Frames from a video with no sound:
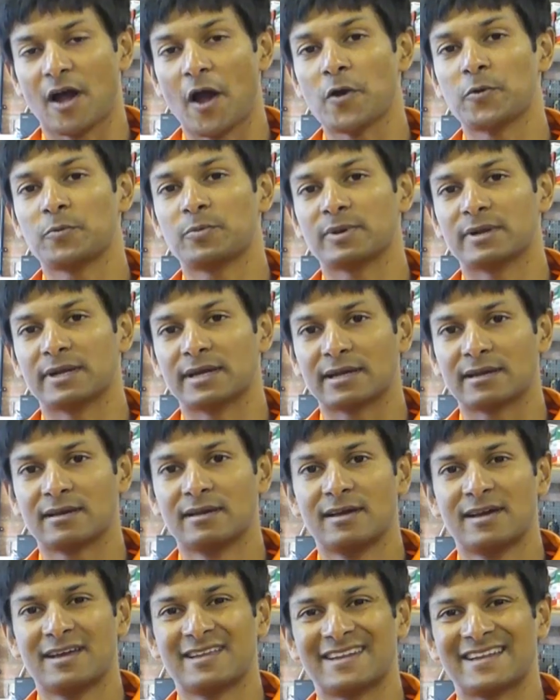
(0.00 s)

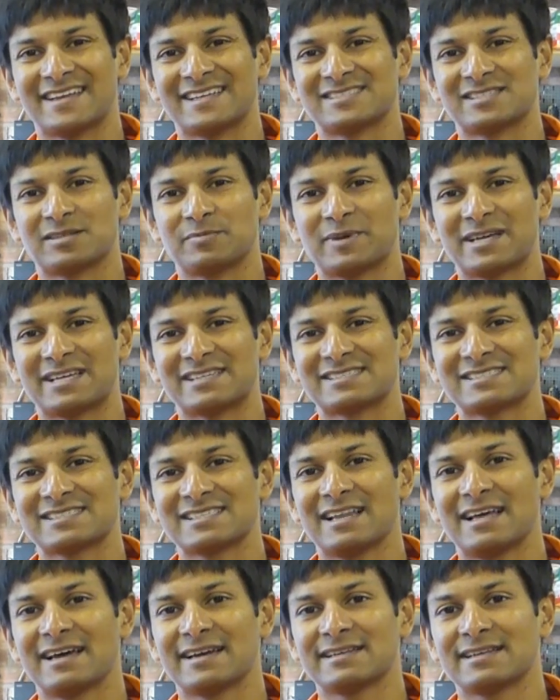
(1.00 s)
opening needs to be a
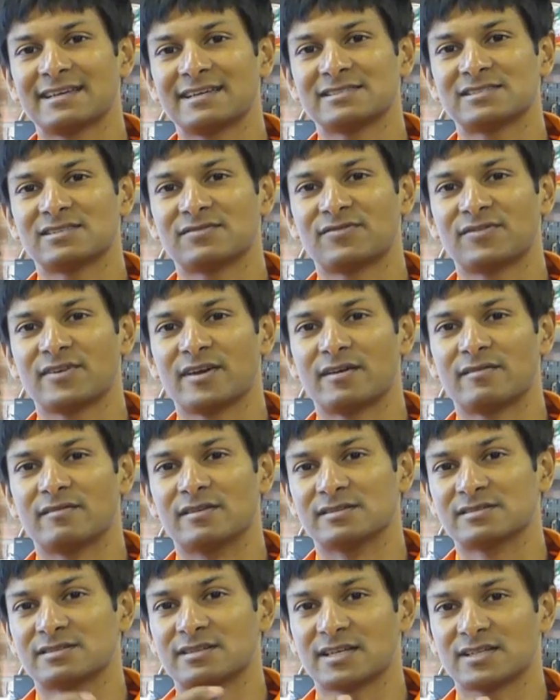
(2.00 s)
slight interference.